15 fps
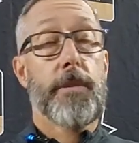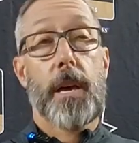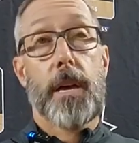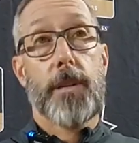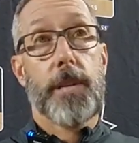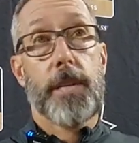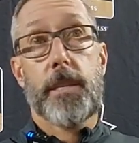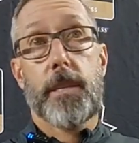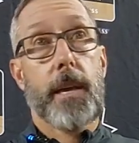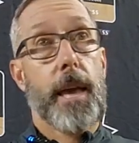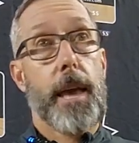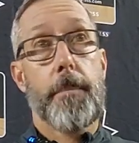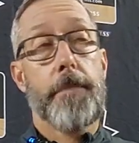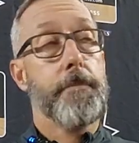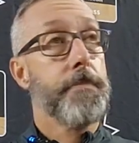got to chase the
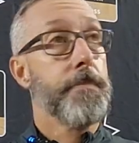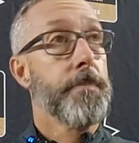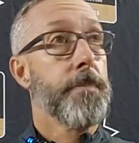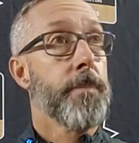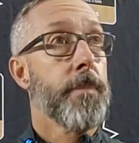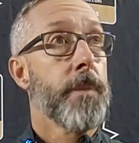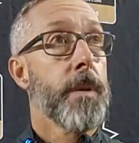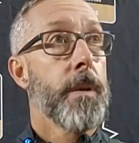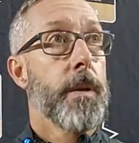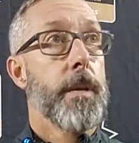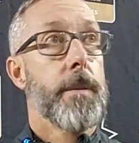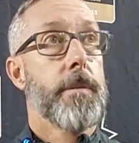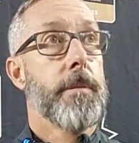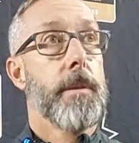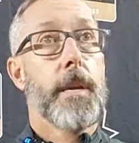game,
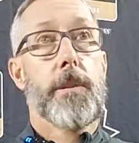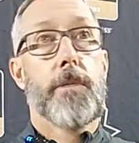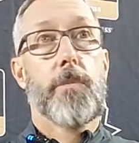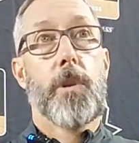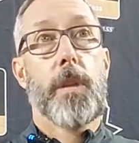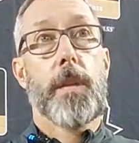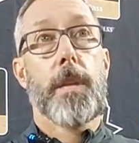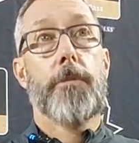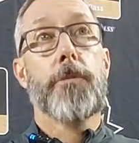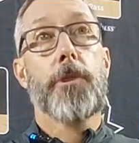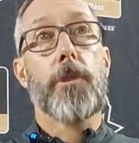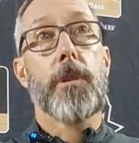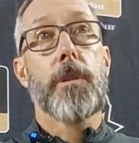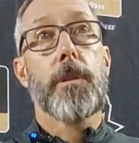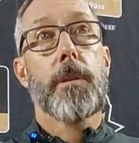it's really difficult.